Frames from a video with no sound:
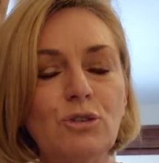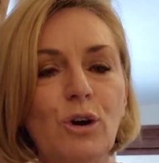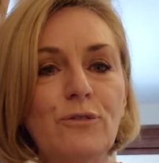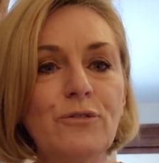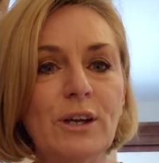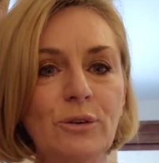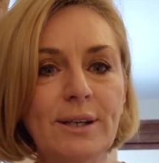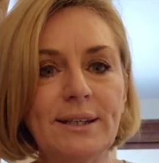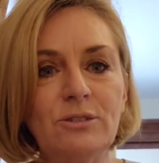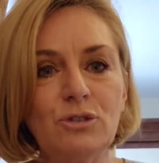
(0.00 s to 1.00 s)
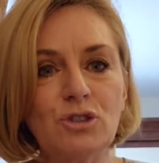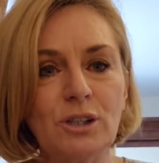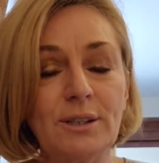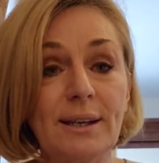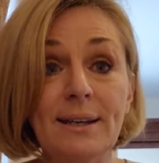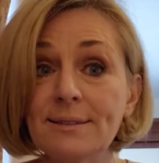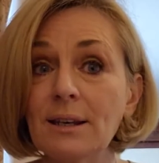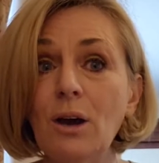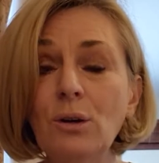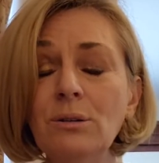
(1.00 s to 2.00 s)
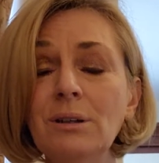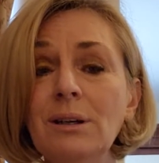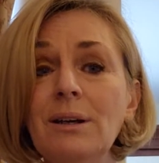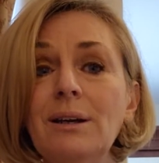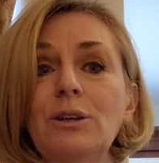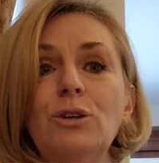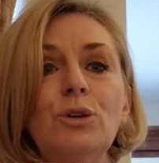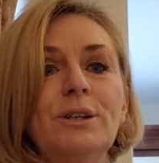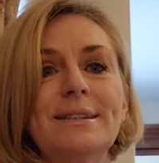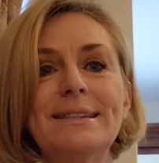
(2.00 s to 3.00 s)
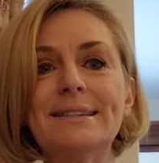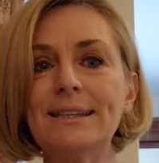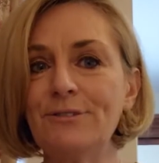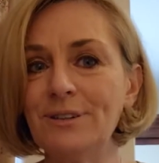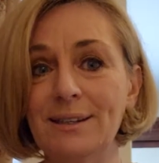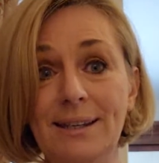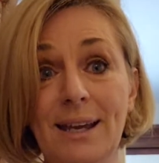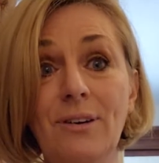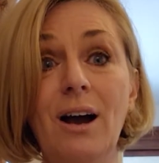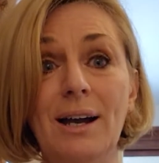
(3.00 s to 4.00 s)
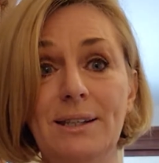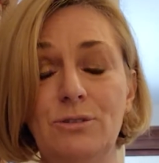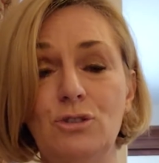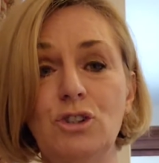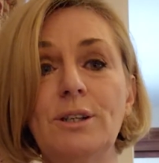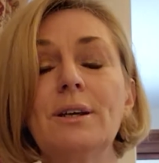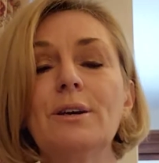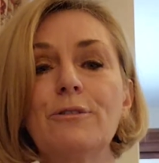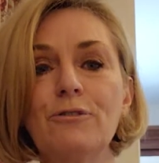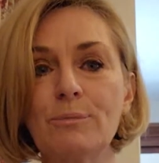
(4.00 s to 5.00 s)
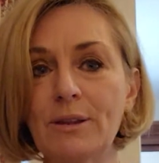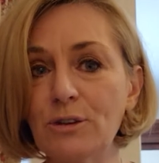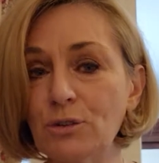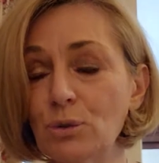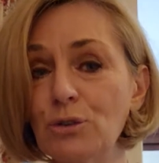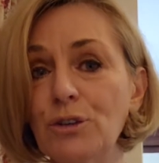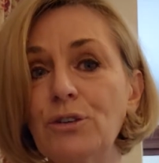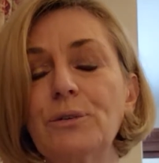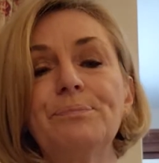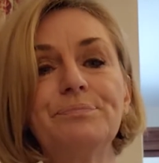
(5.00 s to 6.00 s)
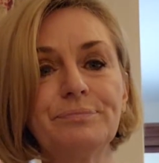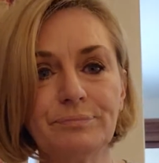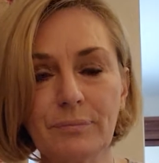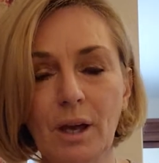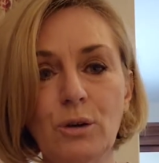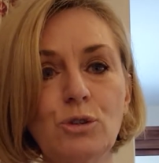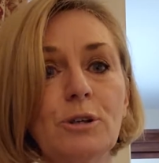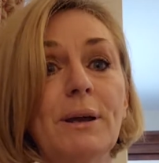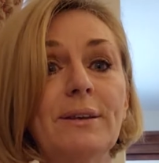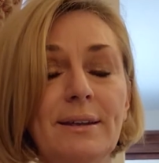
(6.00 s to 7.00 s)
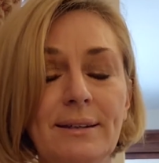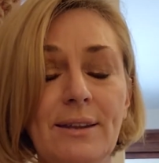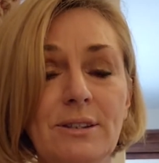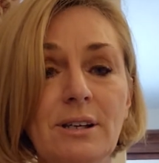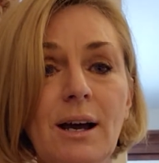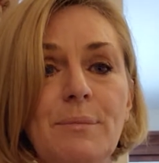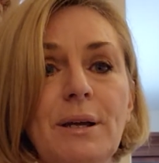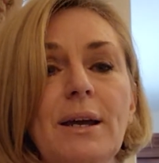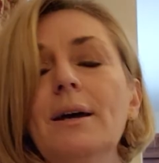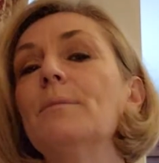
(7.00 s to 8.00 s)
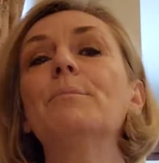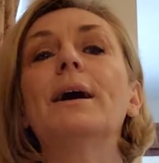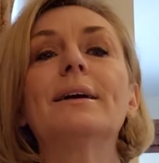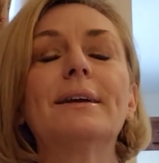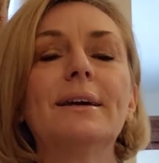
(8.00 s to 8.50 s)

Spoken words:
ovarian estrogen is low, you can definitely have high estrogen from other sources. I'll talk about that at another time, but